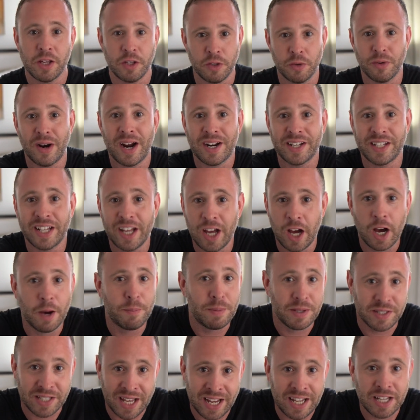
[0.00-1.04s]
You're adding it
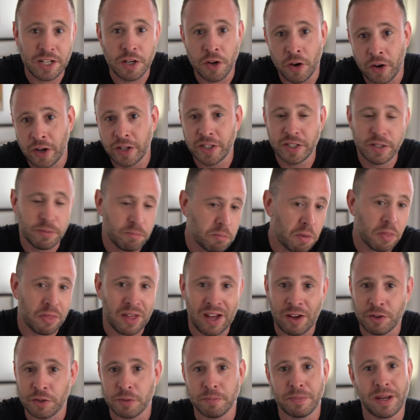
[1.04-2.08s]
up, it's
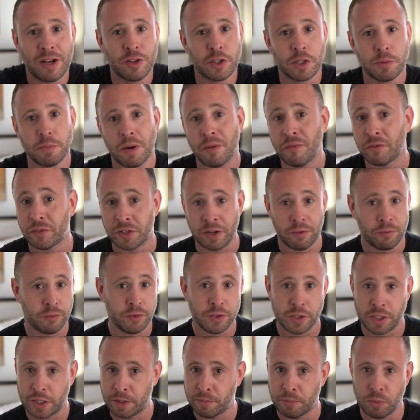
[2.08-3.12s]
£1,000 a month
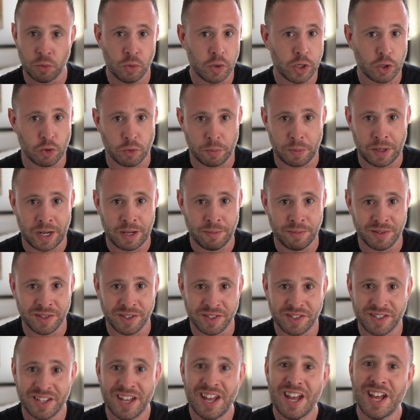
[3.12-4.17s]
difference in the mortgage
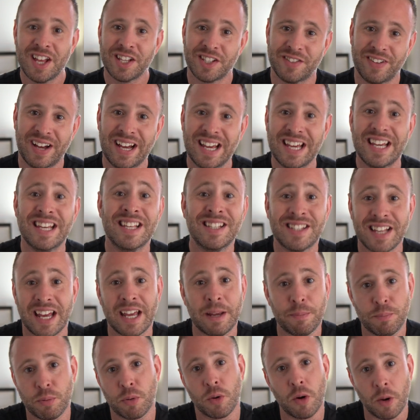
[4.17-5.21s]
repayments. So that is
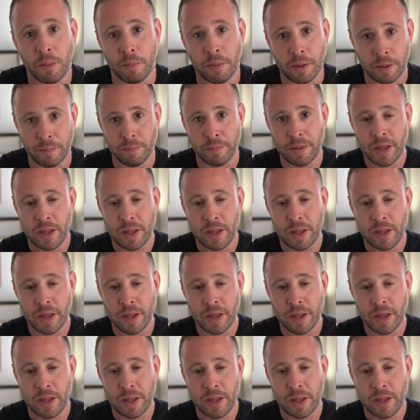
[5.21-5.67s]
a problem.